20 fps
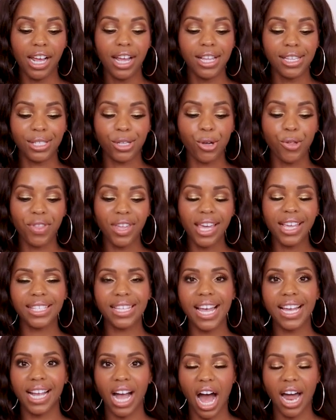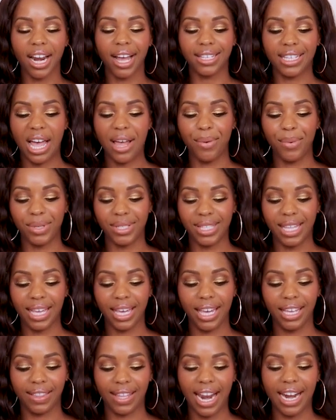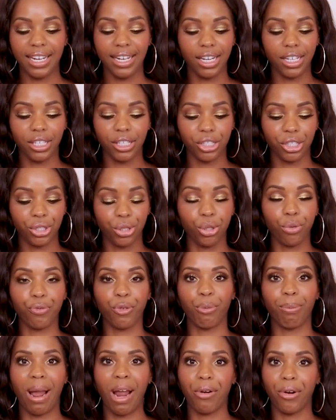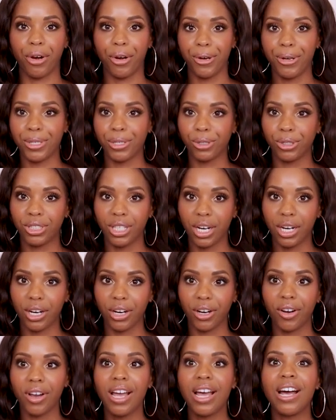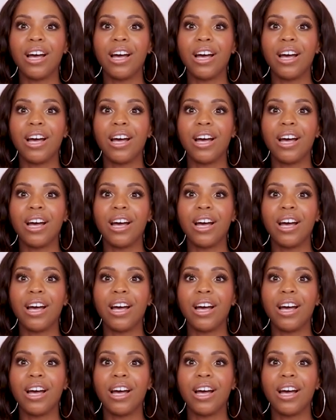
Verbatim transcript: So these I got because I was thinking that I needed a shoe for my rehearsal dinner.